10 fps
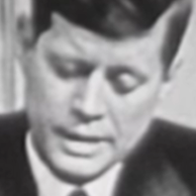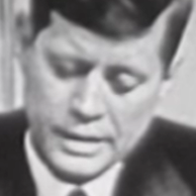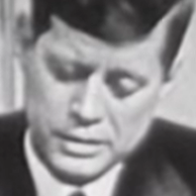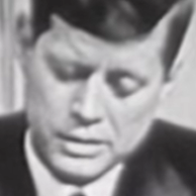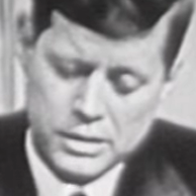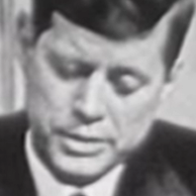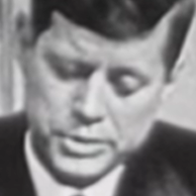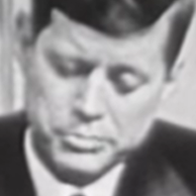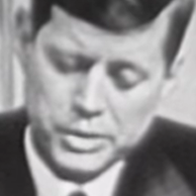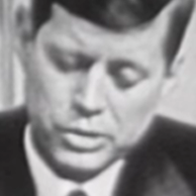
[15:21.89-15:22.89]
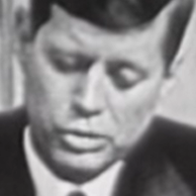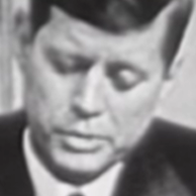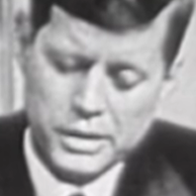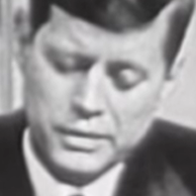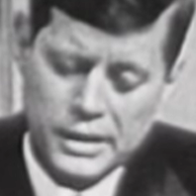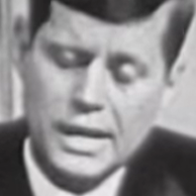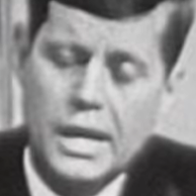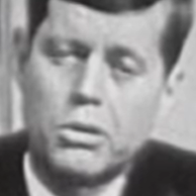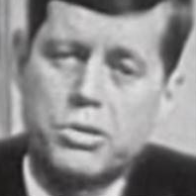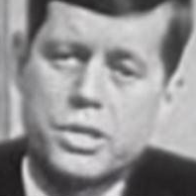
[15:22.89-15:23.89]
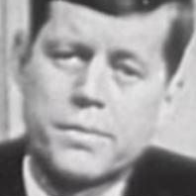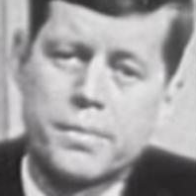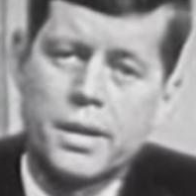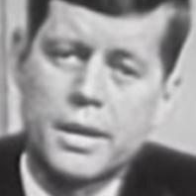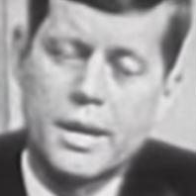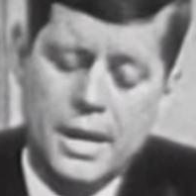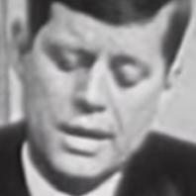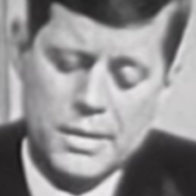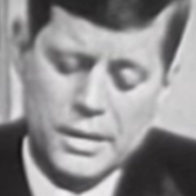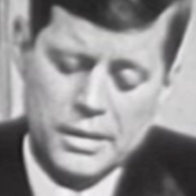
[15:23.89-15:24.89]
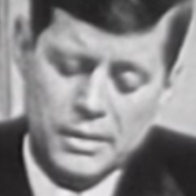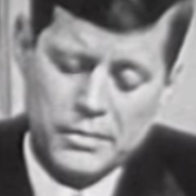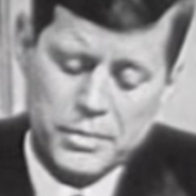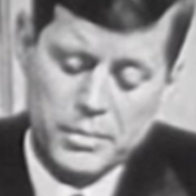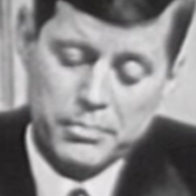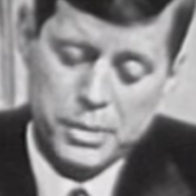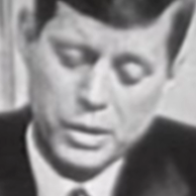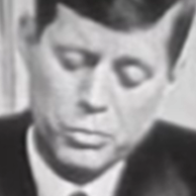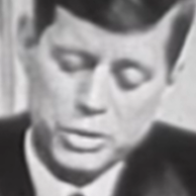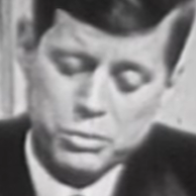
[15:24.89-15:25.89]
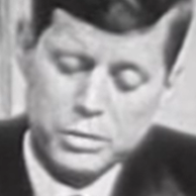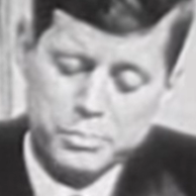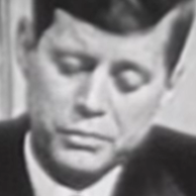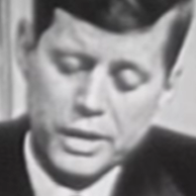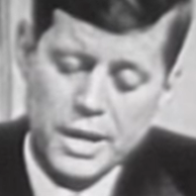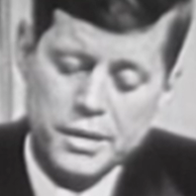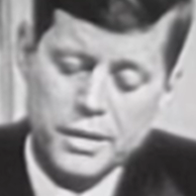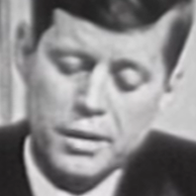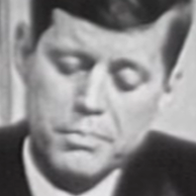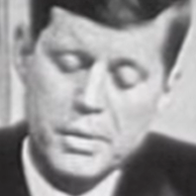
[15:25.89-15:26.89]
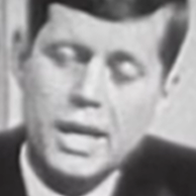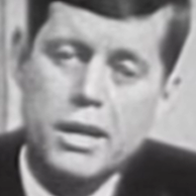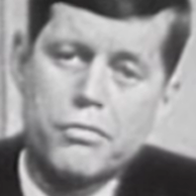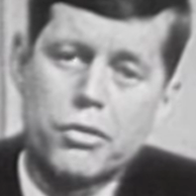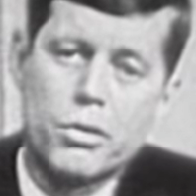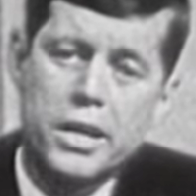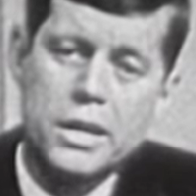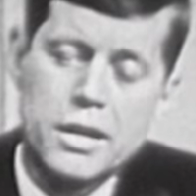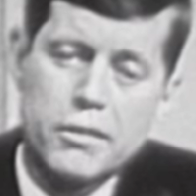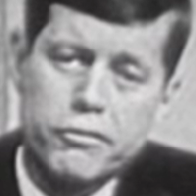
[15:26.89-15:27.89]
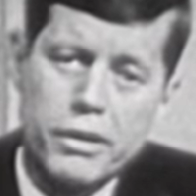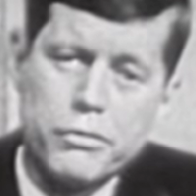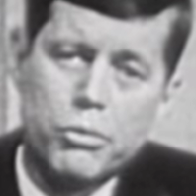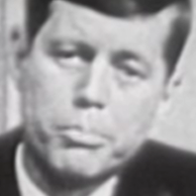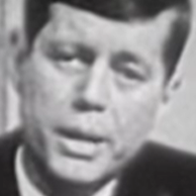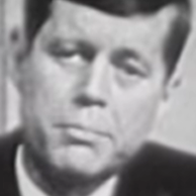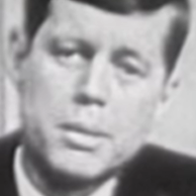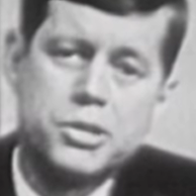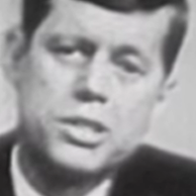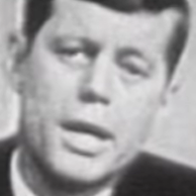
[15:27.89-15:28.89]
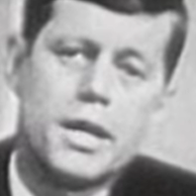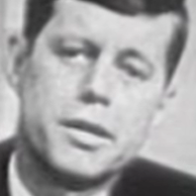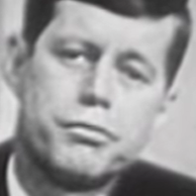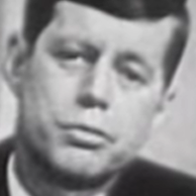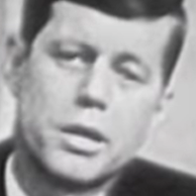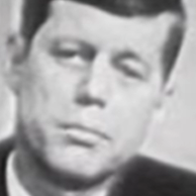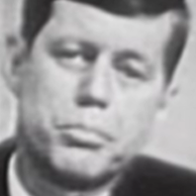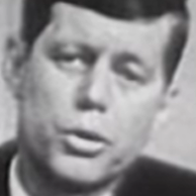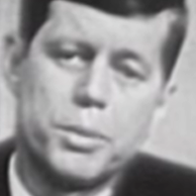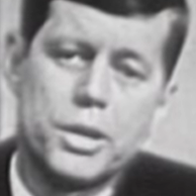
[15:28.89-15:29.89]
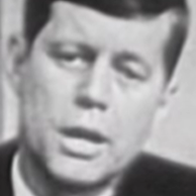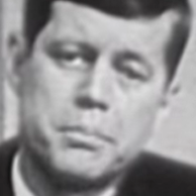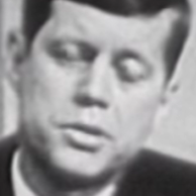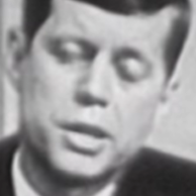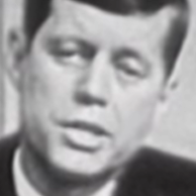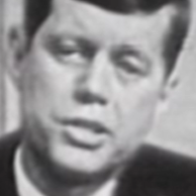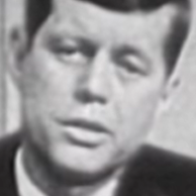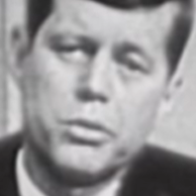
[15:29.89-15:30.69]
and Congressman McCormick in the House a bill which would have provided in May for a federal minimum standard for unemployment compensation.